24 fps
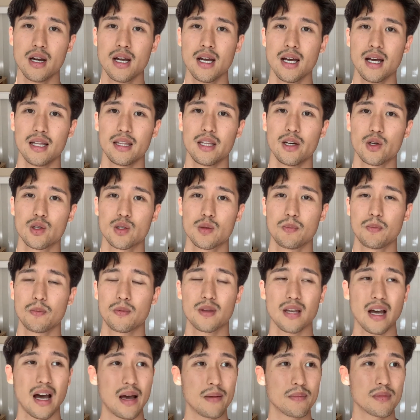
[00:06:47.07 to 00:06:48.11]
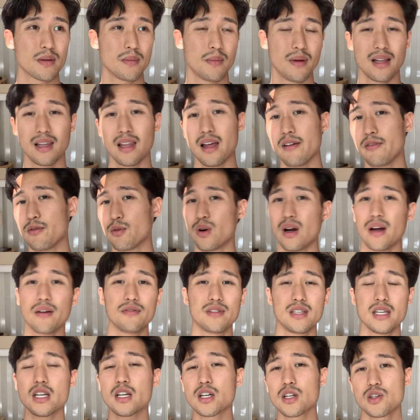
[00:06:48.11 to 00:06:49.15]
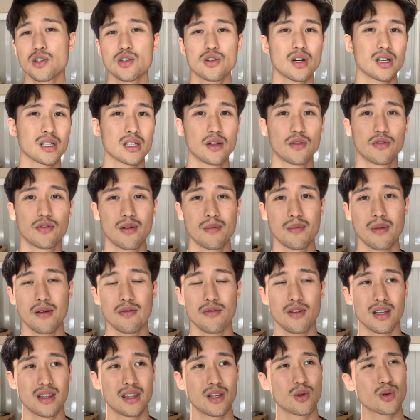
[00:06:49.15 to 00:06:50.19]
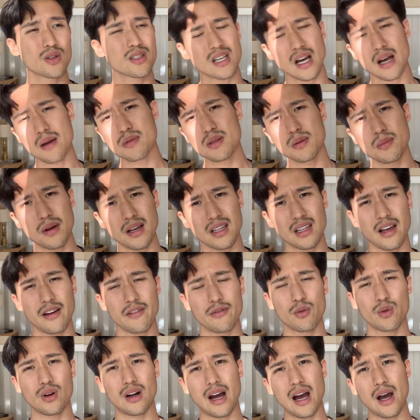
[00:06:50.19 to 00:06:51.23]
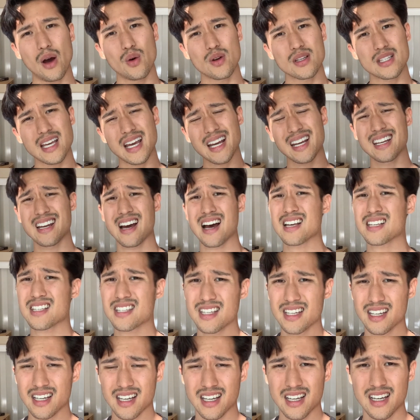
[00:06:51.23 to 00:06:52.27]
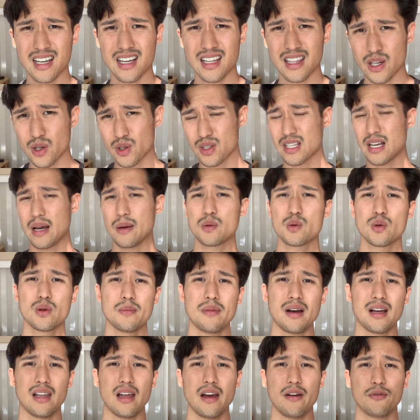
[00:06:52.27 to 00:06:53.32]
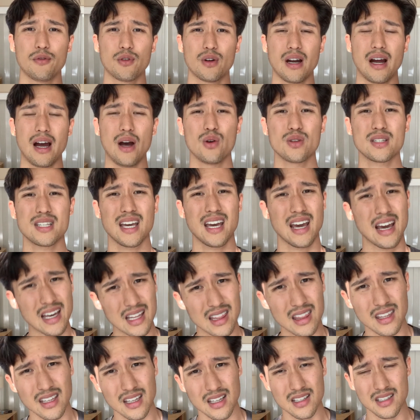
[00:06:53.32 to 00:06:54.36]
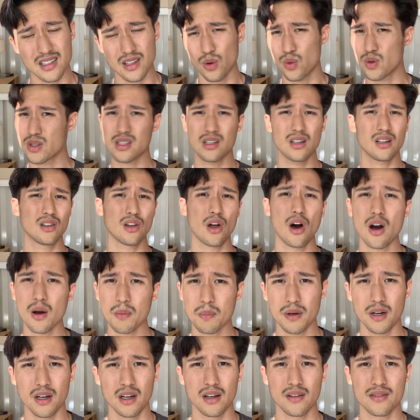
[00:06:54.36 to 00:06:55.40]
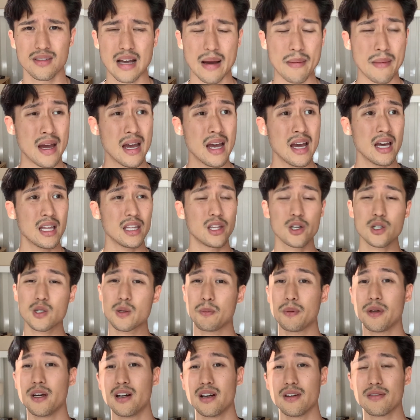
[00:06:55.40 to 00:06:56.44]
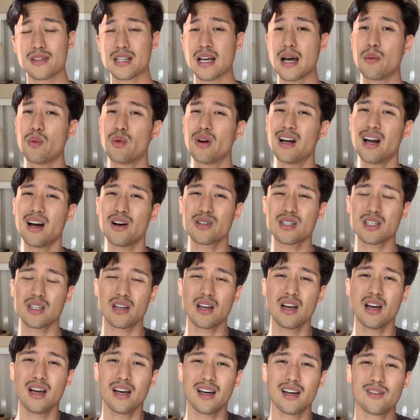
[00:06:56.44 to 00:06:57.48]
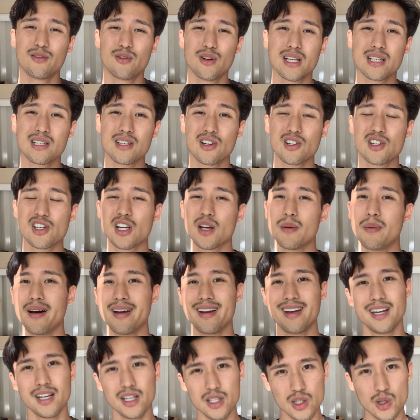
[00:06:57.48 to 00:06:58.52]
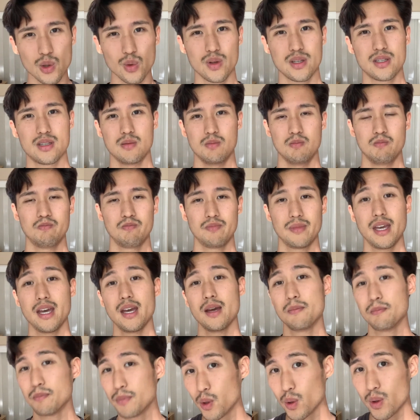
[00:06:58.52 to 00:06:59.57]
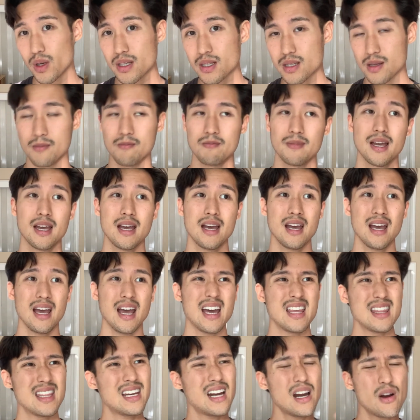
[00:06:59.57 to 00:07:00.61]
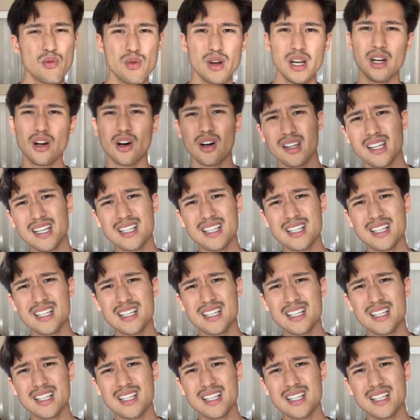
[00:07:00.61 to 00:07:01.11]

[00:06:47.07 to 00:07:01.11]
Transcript: There was times in my life where I've deconstructed from my faith. There was times in my life where I was agnostic. There was times in my life where I was atheist. It wasn't a long period of time. There was a period of time where I was researching about Hinduism and Buddhism. And then I read all these